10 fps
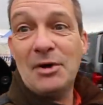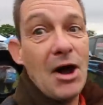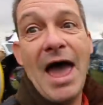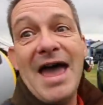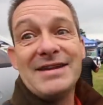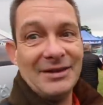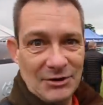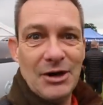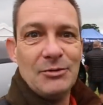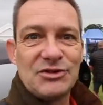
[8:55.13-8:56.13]
But hey,
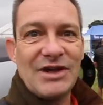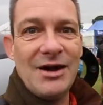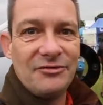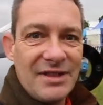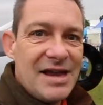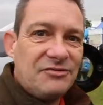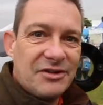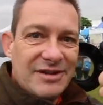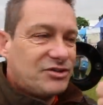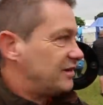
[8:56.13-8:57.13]
no, we'll settle for that. If
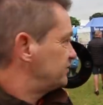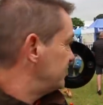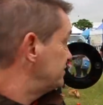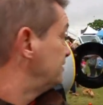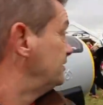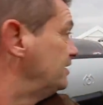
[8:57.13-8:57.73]
you're interested,